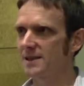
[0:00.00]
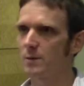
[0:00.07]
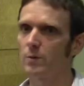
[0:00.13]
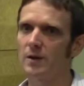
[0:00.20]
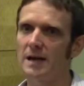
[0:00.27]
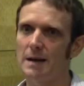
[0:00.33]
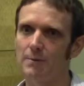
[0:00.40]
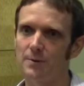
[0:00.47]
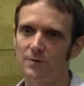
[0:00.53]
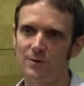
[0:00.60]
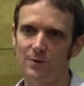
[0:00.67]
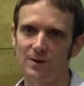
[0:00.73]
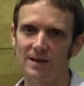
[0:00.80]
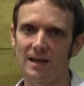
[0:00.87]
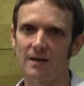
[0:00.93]
Like, what happened if
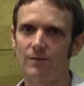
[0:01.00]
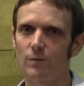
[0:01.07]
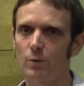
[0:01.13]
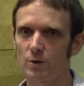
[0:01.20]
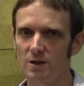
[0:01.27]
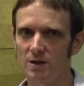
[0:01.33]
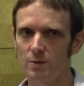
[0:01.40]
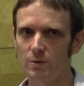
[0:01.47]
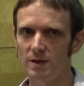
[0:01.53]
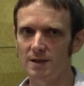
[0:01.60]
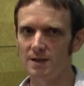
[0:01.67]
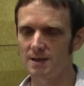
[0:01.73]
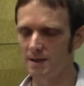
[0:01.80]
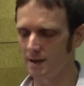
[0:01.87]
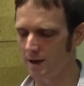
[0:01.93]
we only got 40
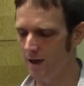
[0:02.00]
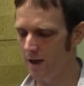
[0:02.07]
tweets?